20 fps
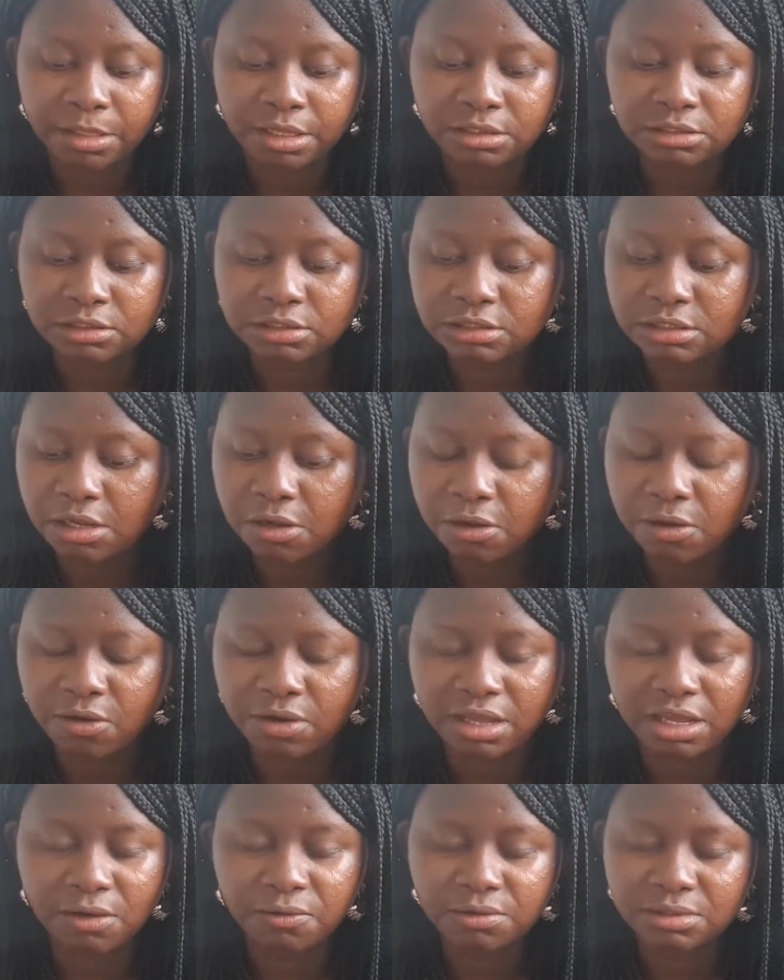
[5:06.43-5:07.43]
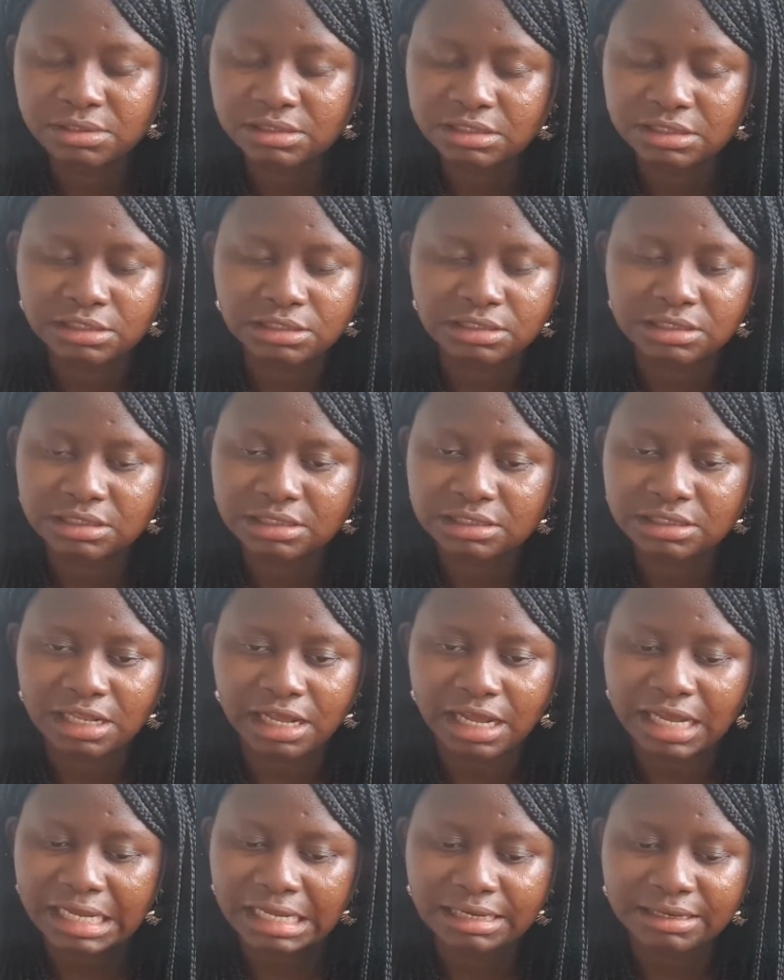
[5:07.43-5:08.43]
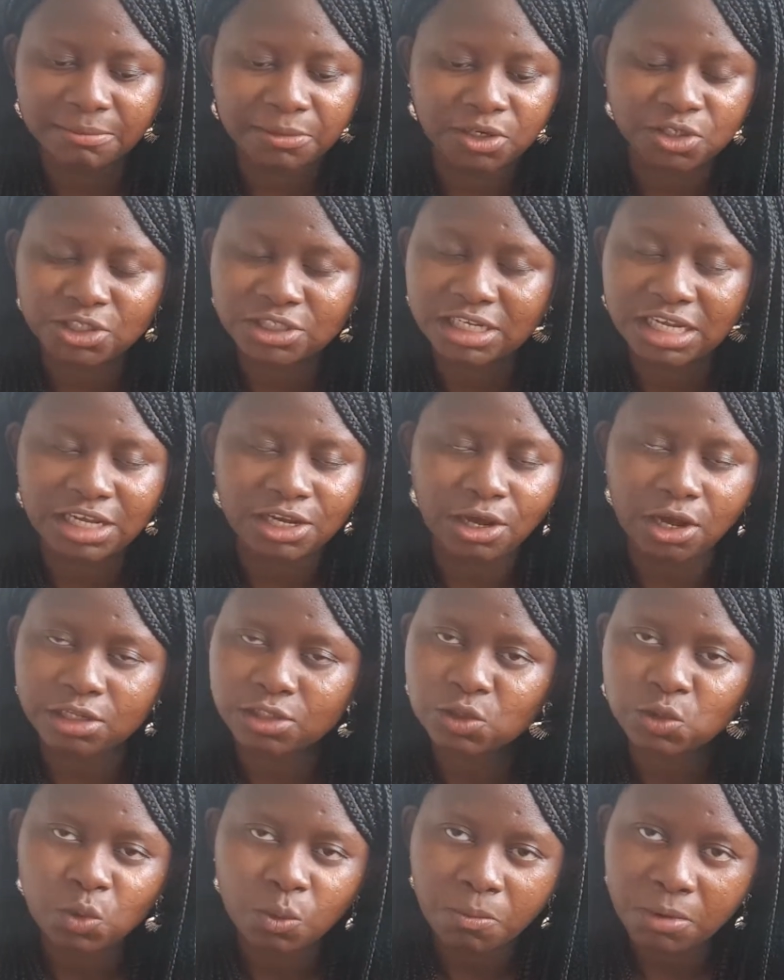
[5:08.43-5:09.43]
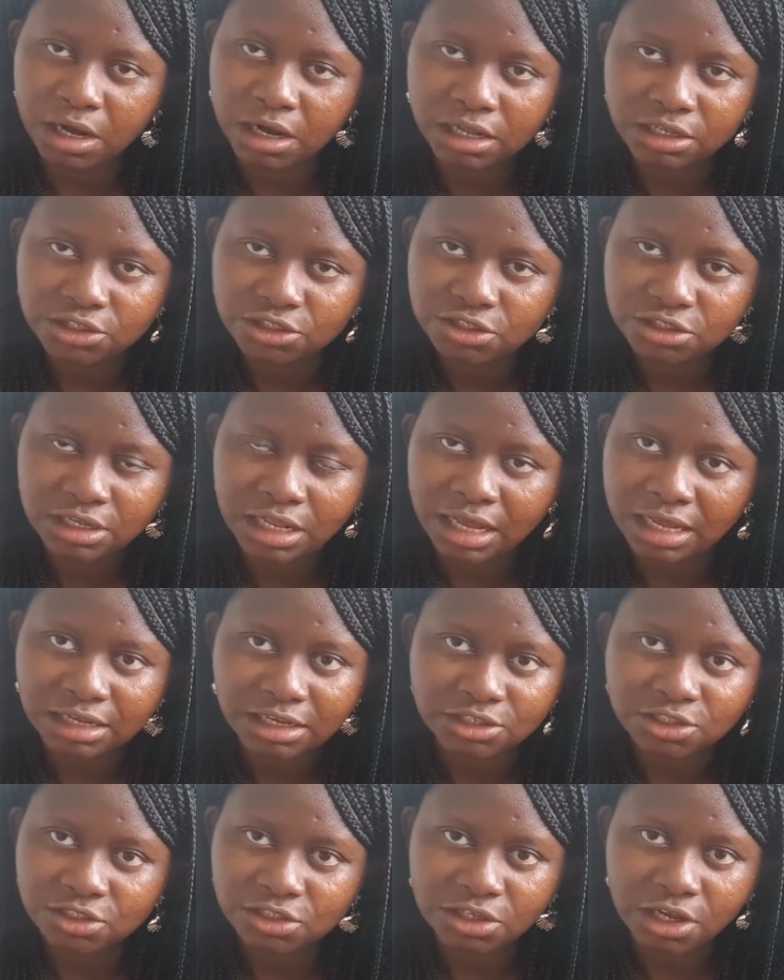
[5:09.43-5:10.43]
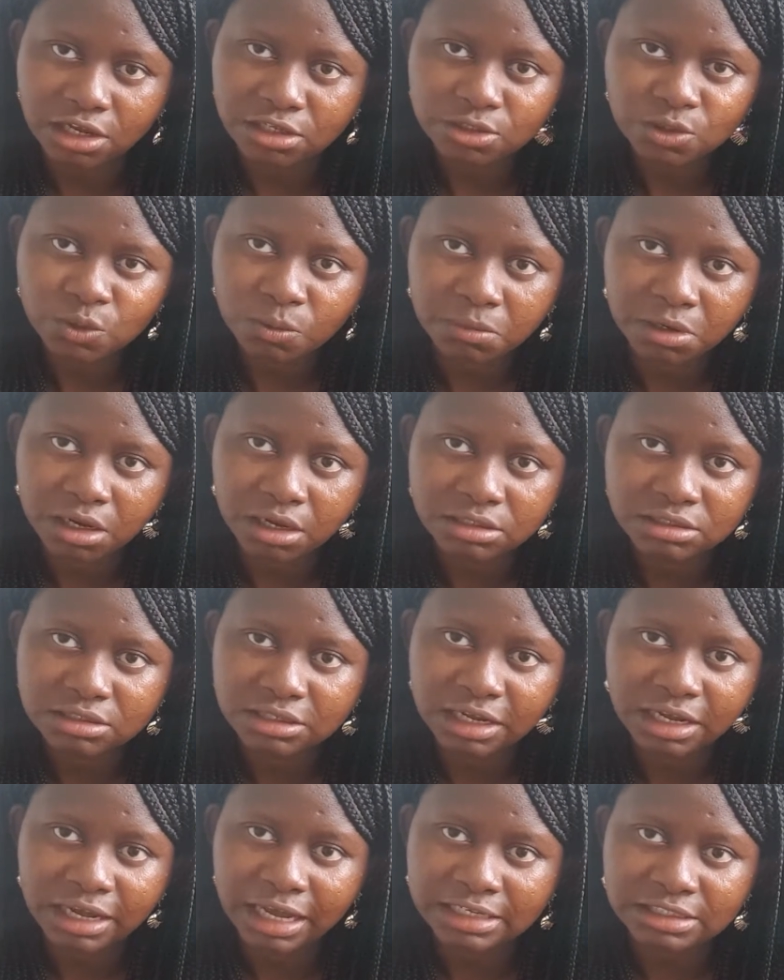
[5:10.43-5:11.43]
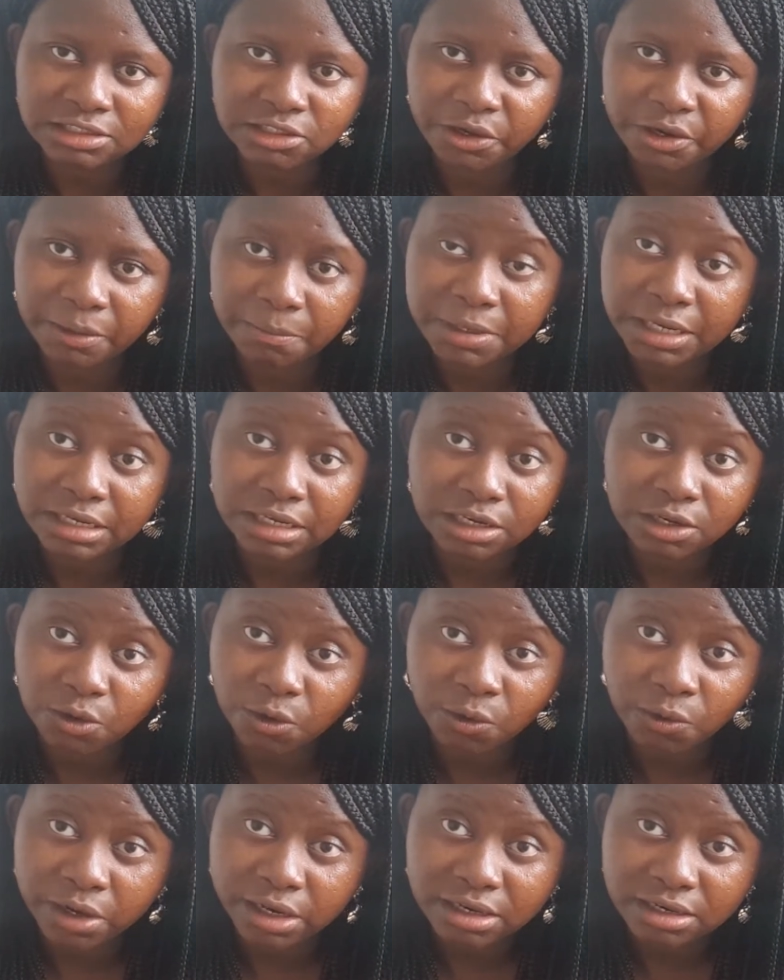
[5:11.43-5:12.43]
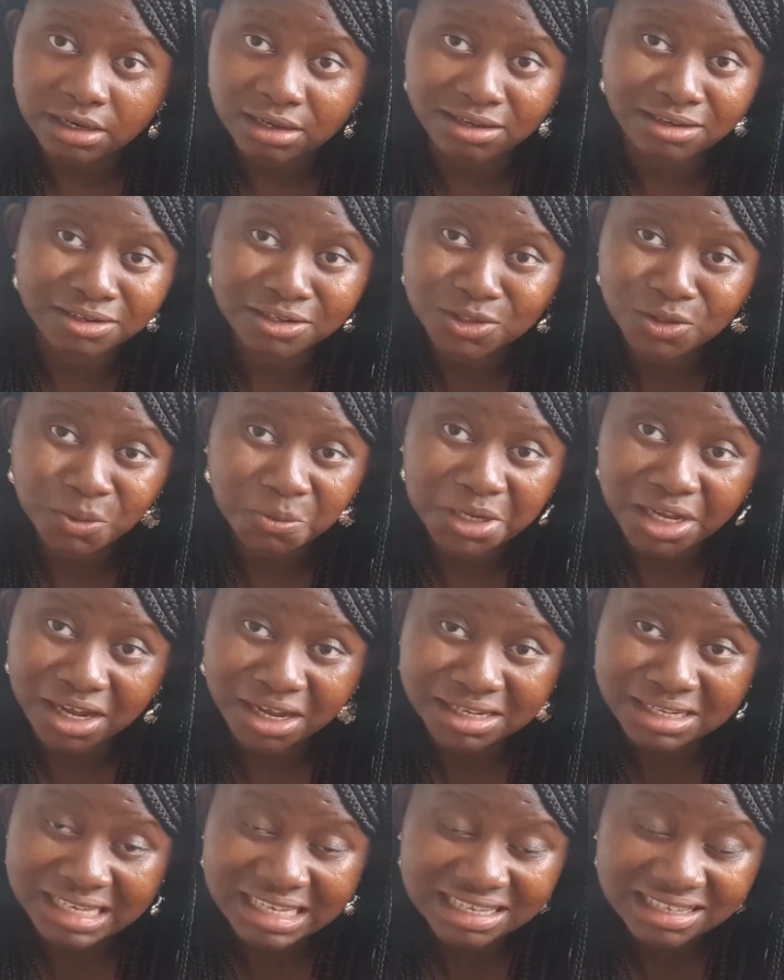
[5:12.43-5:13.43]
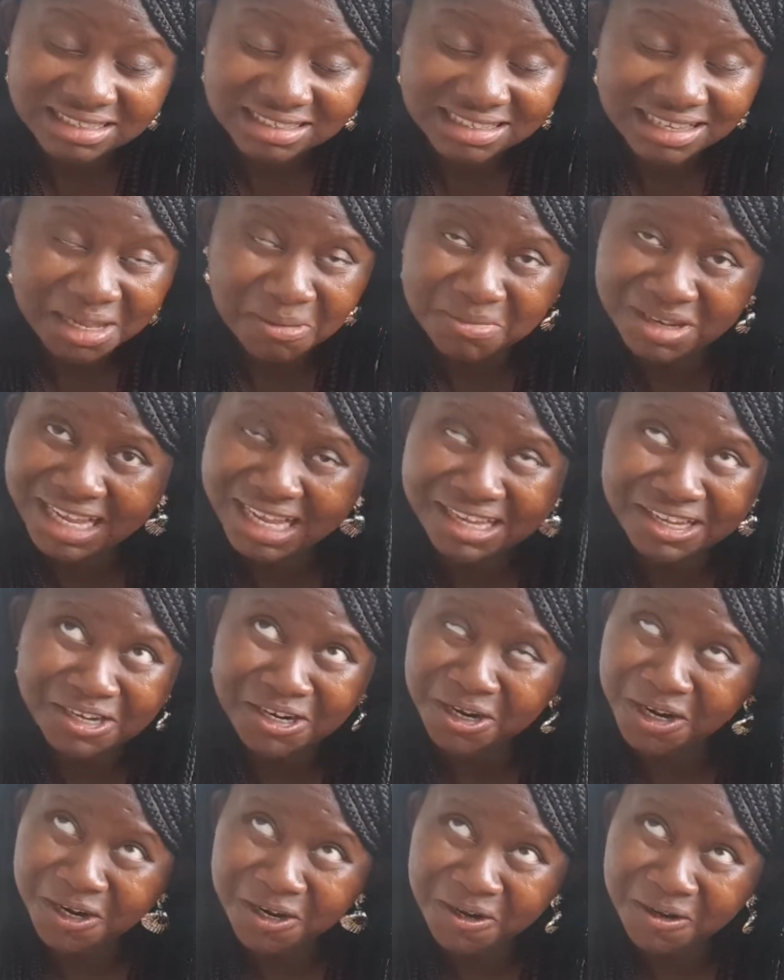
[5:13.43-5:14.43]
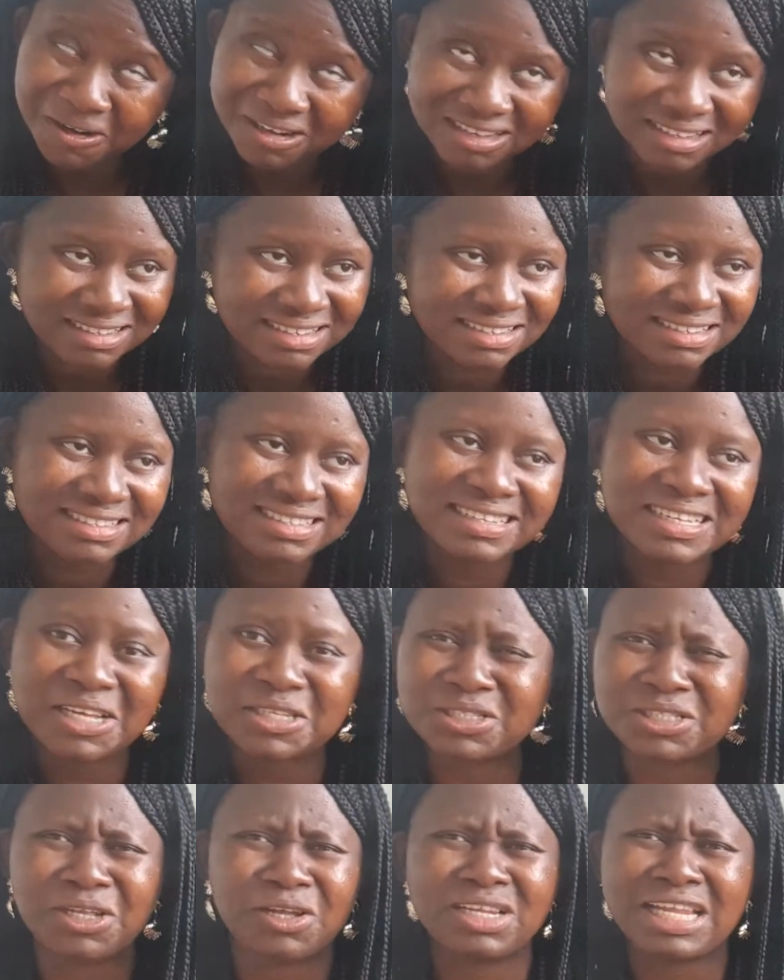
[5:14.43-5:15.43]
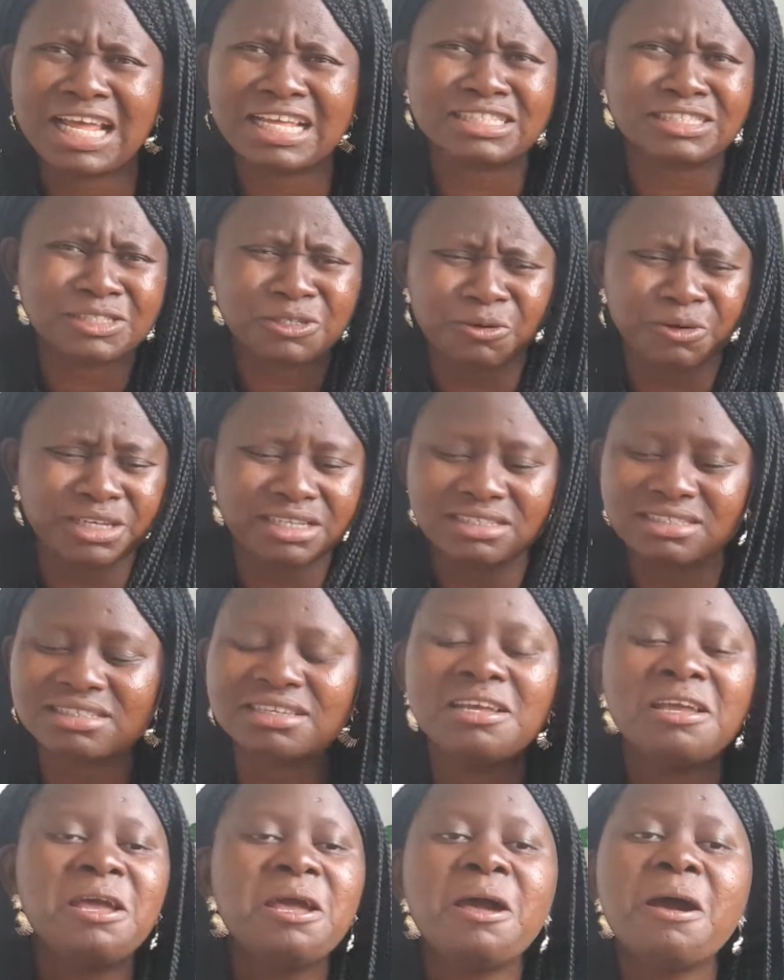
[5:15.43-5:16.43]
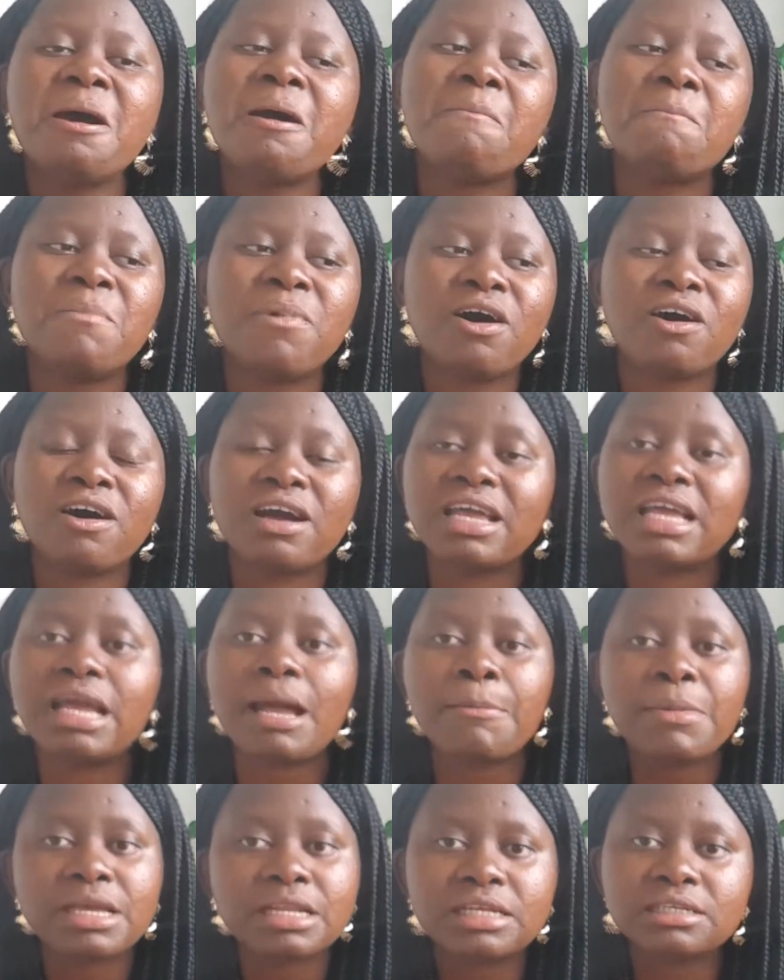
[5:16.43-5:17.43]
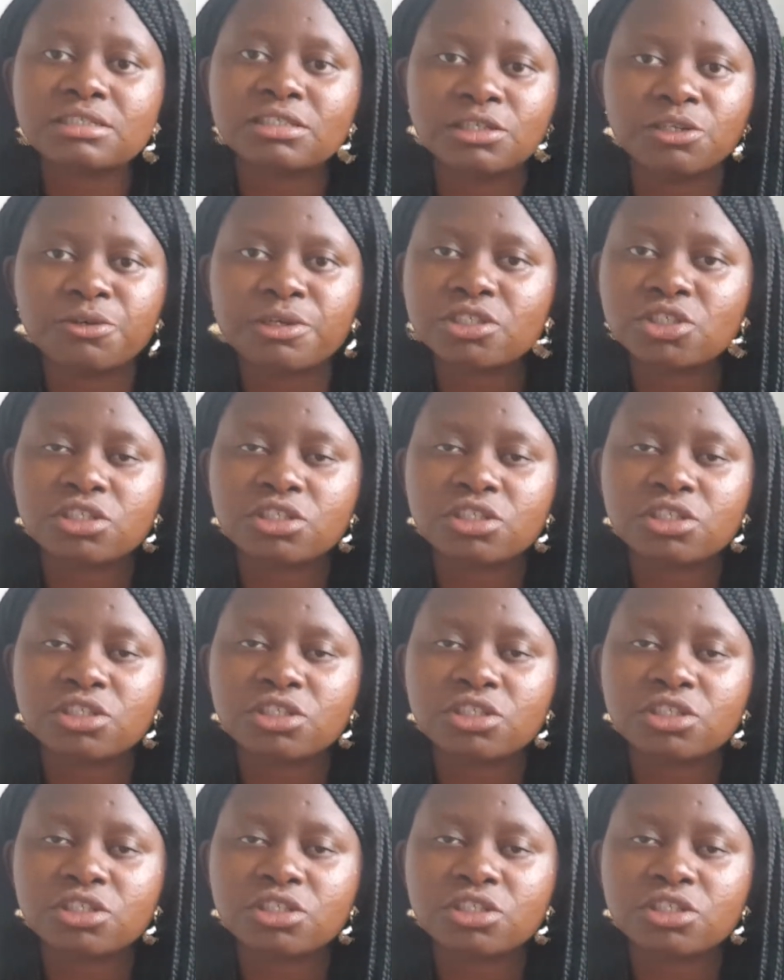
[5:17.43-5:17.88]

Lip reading: So it was just like, well, it got too much. Like, it just got too much. I started being annoyed, to be honest. Like, girl, it's not that serious. But I mean, it's serious.